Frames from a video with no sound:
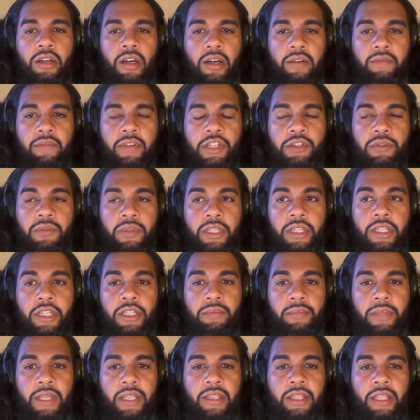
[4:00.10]
Convex really
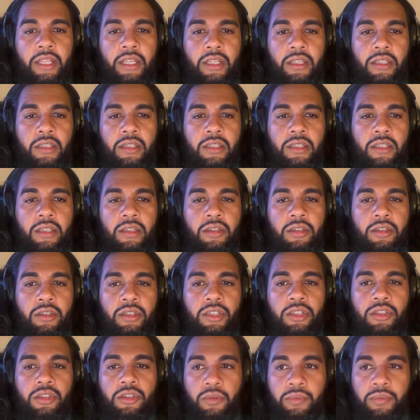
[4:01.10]
does make things
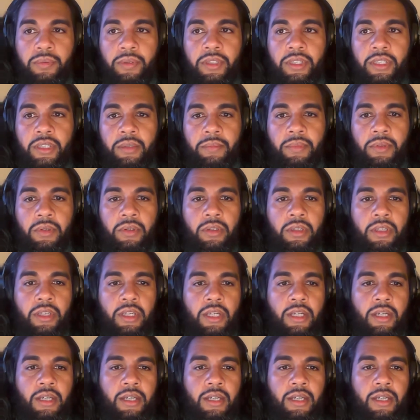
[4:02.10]
super simple.